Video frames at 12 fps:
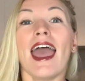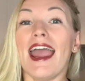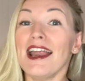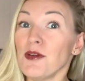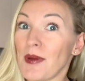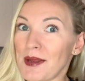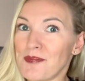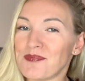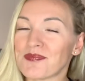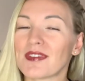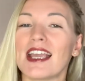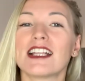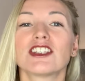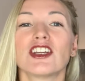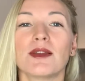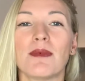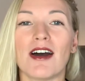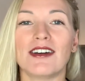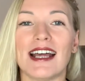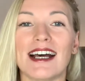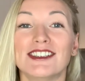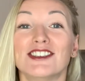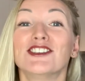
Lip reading: Anyway, it's not about that.